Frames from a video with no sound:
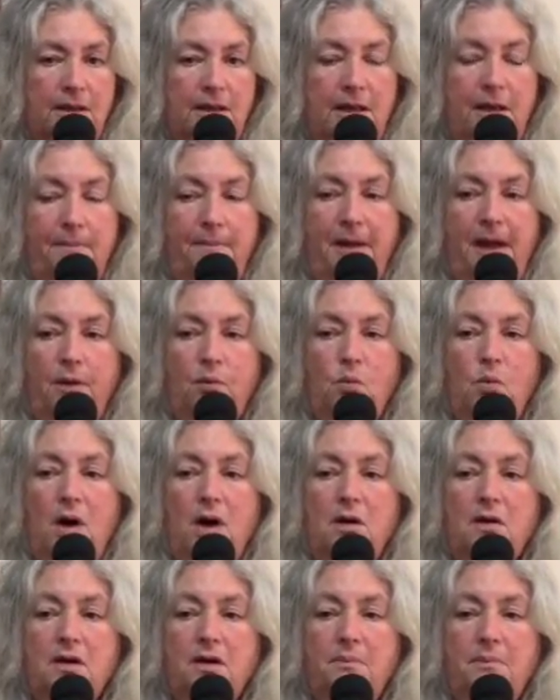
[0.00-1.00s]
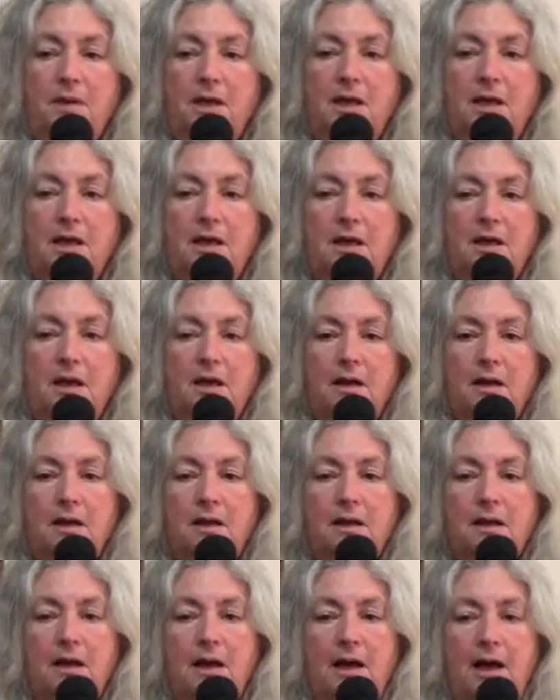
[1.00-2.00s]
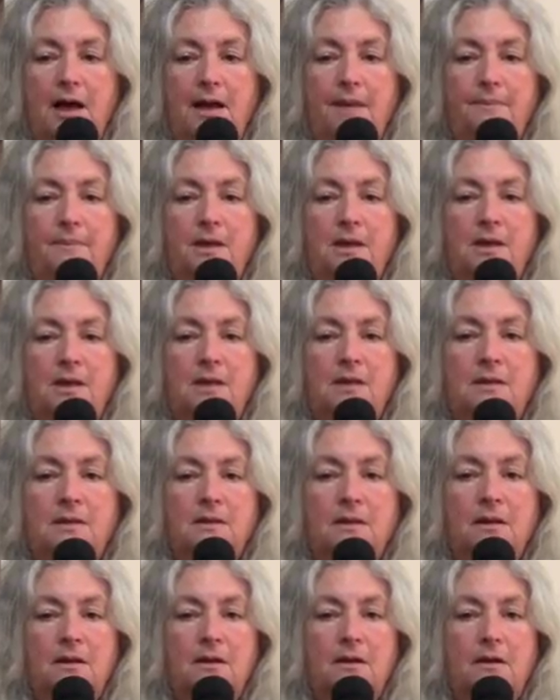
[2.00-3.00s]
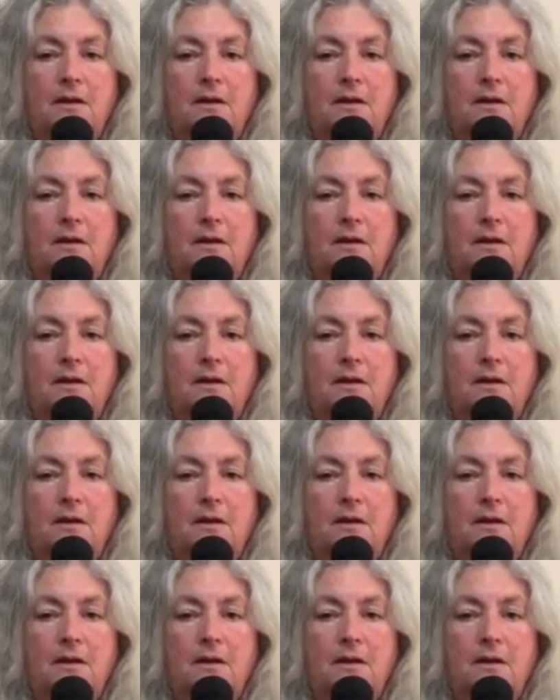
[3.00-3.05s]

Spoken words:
Now, by welcoming, I mean,